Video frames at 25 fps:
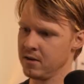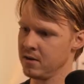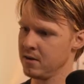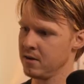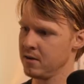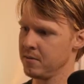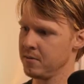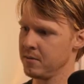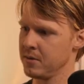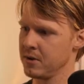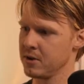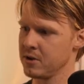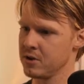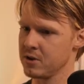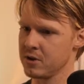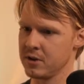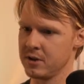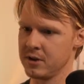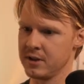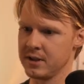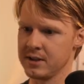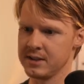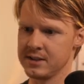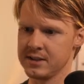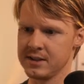Make sure you
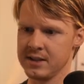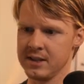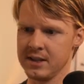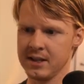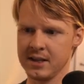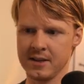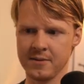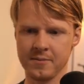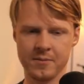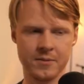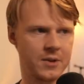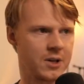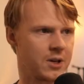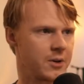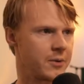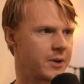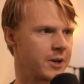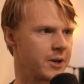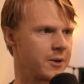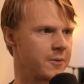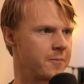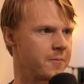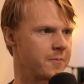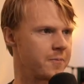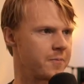can see that. There we
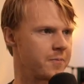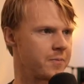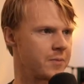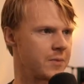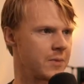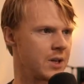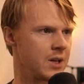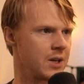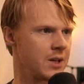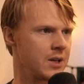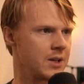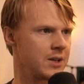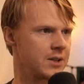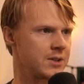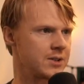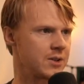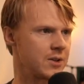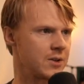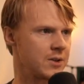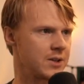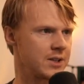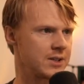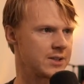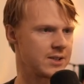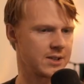go. So
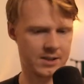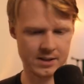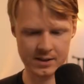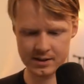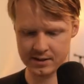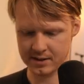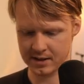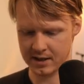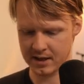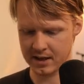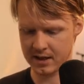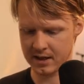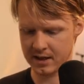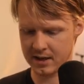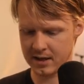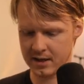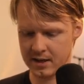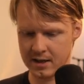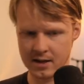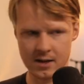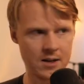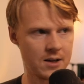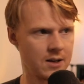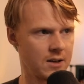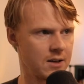this is a
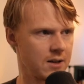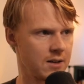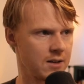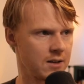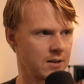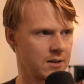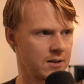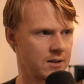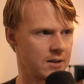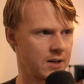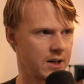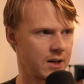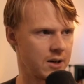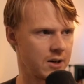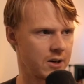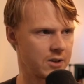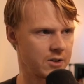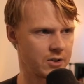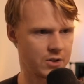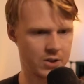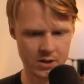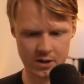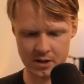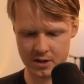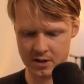
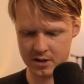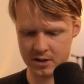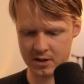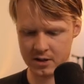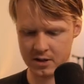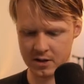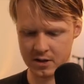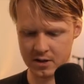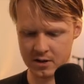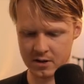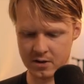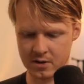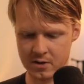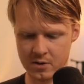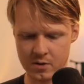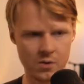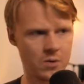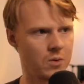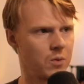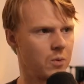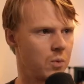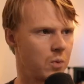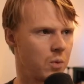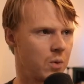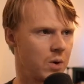character arc
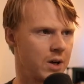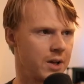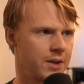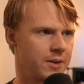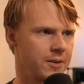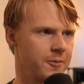1.